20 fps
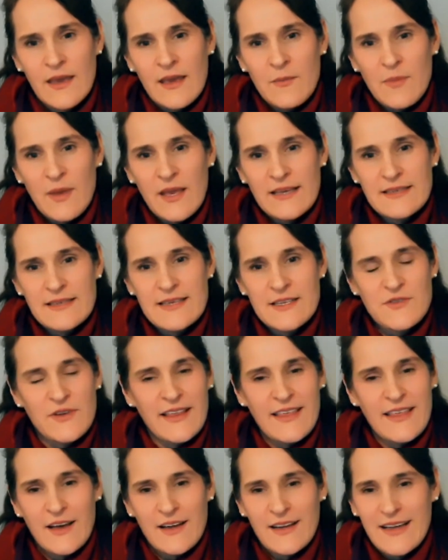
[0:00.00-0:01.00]
because it's
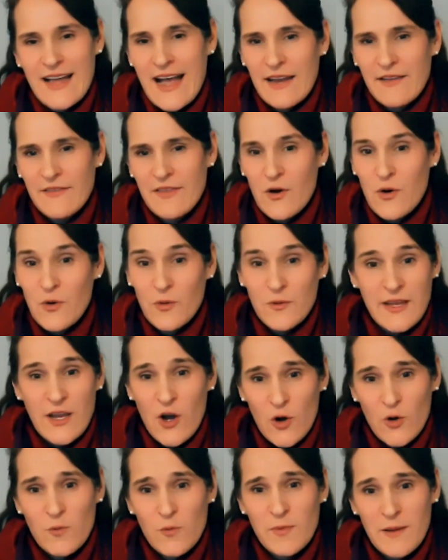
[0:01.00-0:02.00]
really the kind of the only
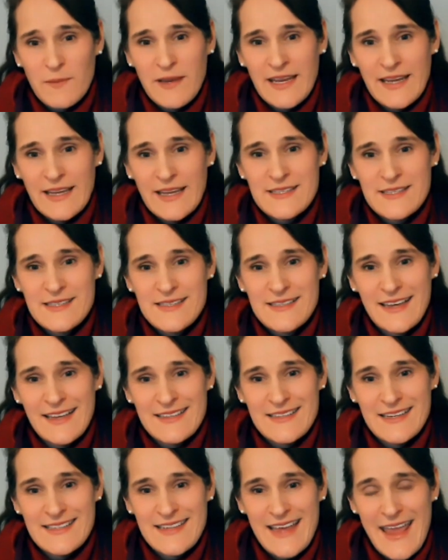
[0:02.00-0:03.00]
hope. I mean, it's
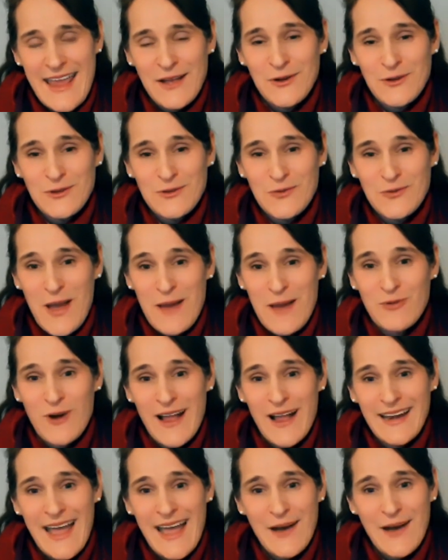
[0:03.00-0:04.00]
a tangled web
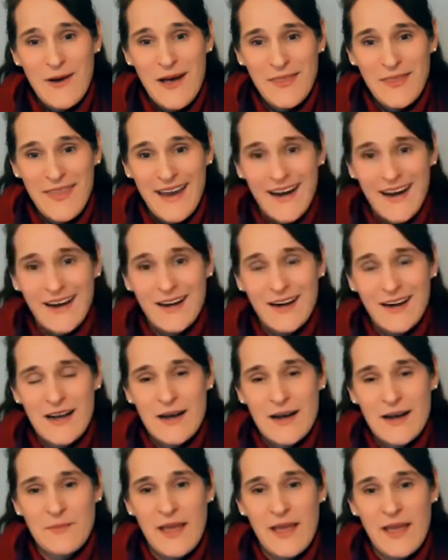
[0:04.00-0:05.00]
right now out there,
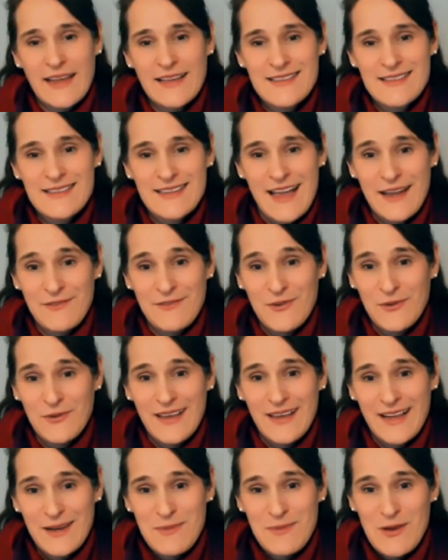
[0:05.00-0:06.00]
and it's kind of
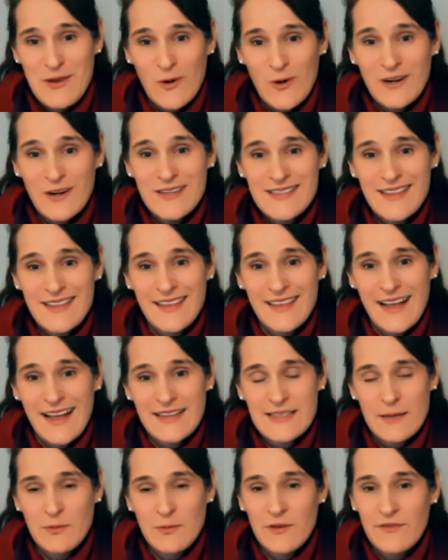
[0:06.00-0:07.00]
going to be worse in the next
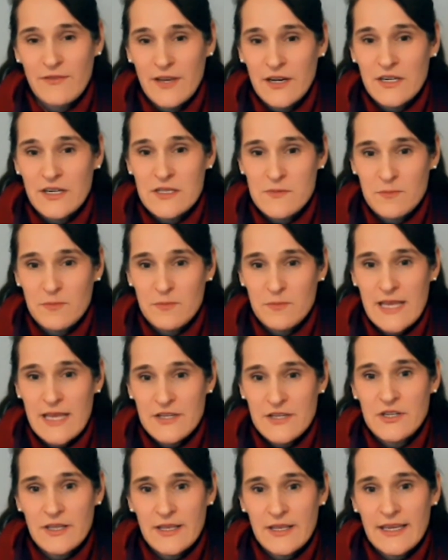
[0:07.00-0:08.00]
couple of years
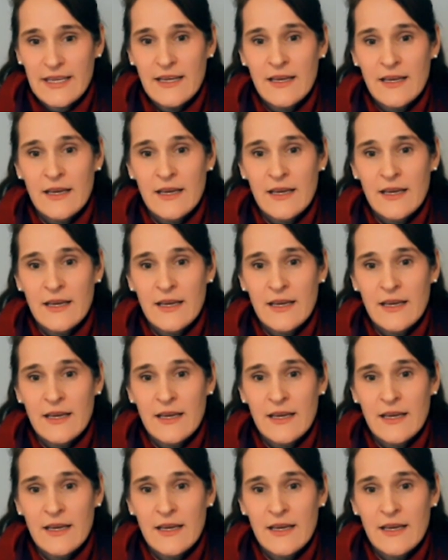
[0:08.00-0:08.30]
potentially.